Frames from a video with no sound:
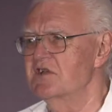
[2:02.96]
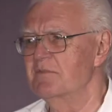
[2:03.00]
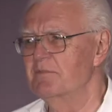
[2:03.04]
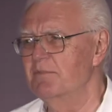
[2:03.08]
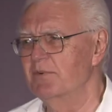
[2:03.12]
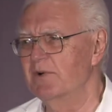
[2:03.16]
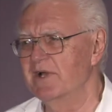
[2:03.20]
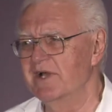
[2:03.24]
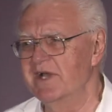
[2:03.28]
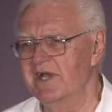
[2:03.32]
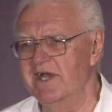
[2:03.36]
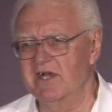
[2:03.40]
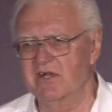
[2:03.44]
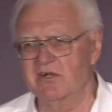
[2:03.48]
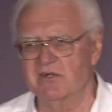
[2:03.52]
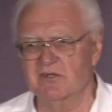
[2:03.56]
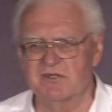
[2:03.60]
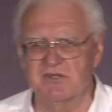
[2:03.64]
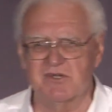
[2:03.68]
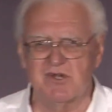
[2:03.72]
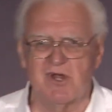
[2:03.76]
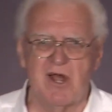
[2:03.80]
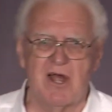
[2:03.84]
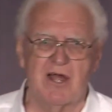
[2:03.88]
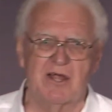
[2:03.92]
a political
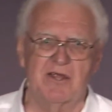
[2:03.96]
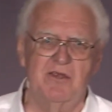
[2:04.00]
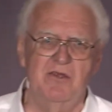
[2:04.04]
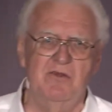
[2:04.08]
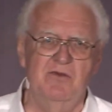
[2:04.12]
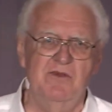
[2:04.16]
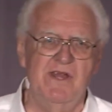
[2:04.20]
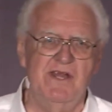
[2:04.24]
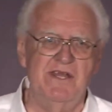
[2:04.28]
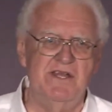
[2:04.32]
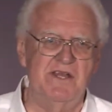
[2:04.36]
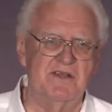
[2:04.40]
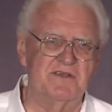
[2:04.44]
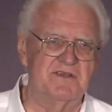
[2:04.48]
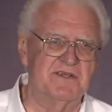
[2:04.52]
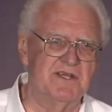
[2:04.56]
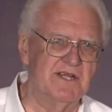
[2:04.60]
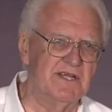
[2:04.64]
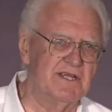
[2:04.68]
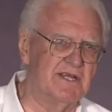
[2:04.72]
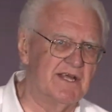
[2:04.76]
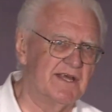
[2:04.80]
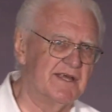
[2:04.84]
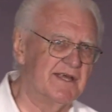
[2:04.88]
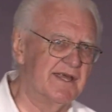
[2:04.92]
talk, you need to
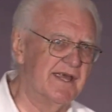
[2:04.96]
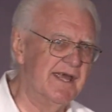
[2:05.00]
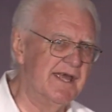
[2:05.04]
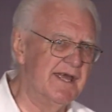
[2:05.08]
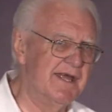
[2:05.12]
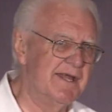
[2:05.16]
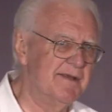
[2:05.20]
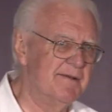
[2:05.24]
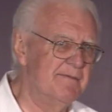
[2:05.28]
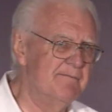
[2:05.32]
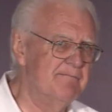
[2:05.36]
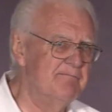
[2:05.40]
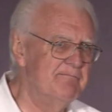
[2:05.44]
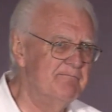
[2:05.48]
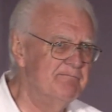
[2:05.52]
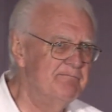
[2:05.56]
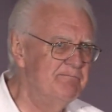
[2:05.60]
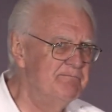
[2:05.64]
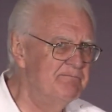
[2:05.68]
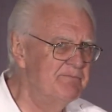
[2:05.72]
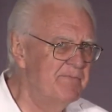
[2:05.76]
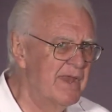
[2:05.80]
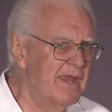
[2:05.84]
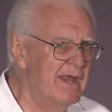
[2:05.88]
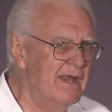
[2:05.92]
think again.
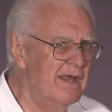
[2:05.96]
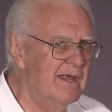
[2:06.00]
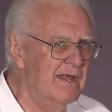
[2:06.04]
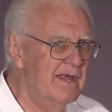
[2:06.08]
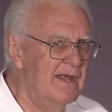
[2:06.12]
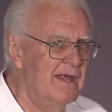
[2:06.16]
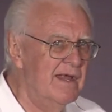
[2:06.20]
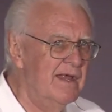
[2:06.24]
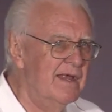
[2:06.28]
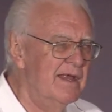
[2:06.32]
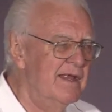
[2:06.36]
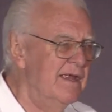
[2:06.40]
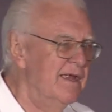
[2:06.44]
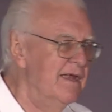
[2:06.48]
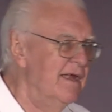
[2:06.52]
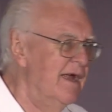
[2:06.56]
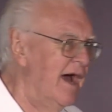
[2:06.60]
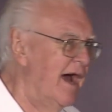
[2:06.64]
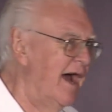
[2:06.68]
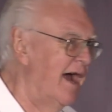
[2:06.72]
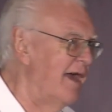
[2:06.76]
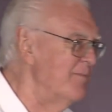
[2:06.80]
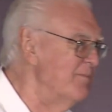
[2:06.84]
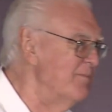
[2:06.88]
I